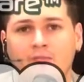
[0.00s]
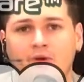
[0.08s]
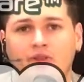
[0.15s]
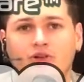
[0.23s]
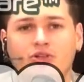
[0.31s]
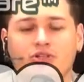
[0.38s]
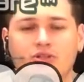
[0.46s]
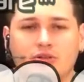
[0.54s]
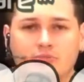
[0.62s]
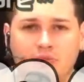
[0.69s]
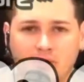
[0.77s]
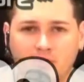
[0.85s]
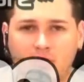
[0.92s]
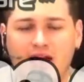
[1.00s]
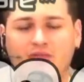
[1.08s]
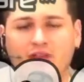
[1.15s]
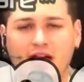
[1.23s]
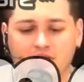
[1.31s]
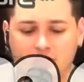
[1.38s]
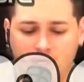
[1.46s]
But there's people have
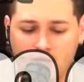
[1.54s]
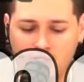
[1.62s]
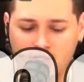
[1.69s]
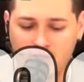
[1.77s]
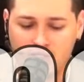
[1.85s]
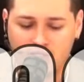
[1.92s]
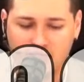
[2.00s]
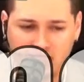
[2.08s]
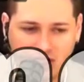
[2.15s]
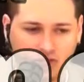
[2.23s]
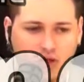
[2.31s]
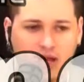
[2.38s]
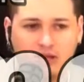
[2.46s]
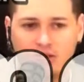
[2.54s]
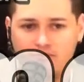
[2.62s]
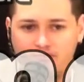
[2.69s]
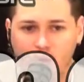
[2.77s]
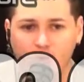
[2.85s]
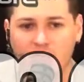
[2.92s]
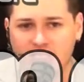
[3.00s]
latched on to this discredited
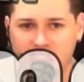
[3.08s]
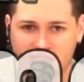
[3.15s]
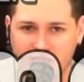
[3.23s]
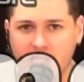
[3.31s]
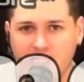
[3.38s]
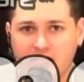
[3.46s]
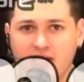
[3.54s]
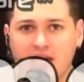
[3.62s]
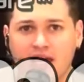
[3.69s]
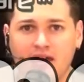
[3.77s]
bogus study,